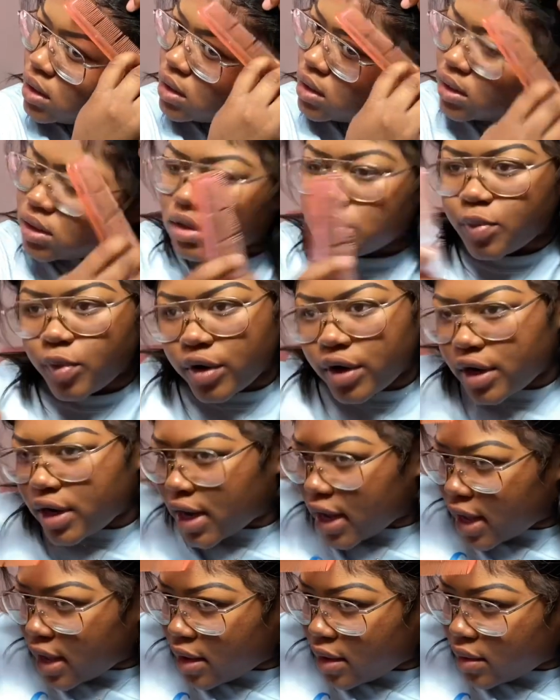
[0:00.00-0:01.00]
Spray her
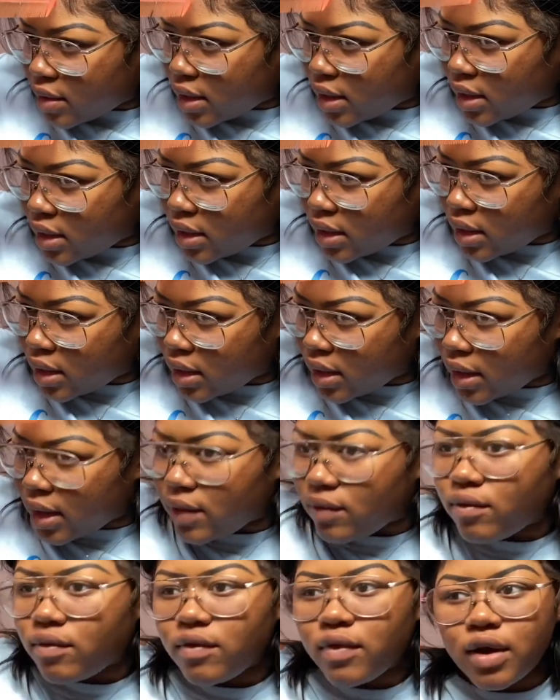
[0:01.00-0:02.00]
down,
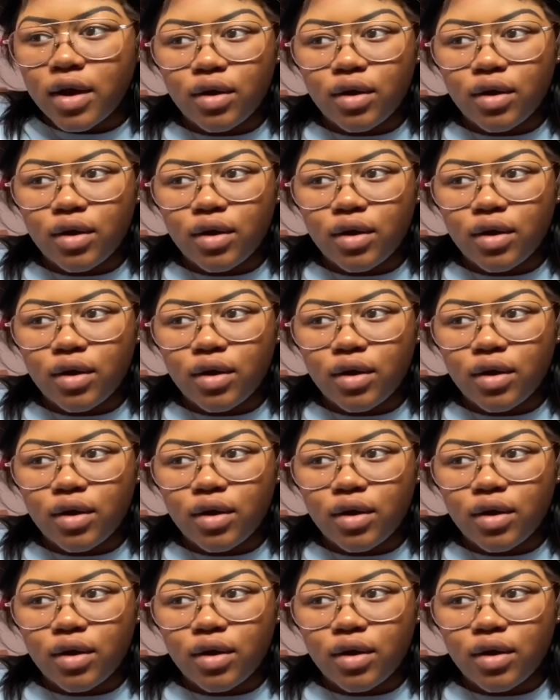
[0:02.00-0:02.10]
and there